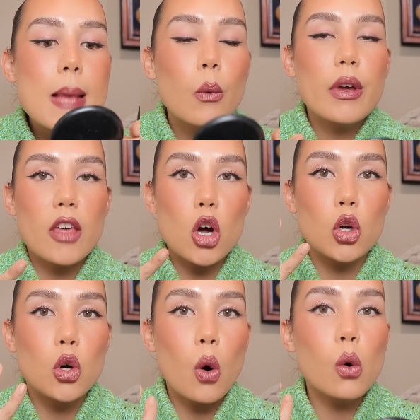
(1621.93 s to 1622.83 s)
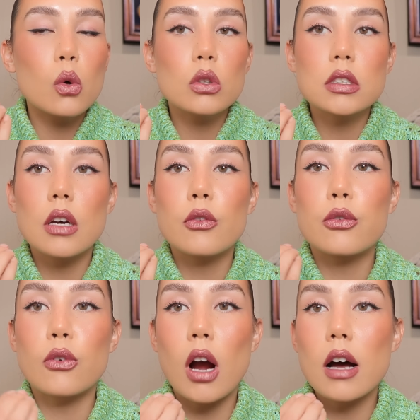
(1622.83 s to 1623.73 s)
with a gold
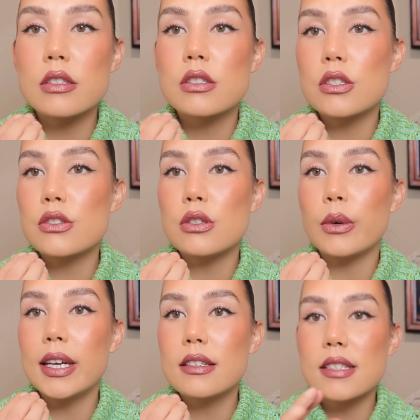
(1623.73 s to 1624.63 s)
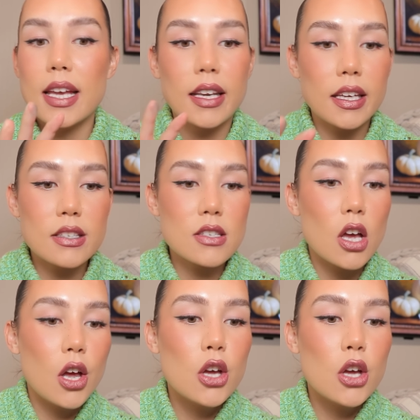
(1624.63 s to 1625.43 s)
frost to it. It is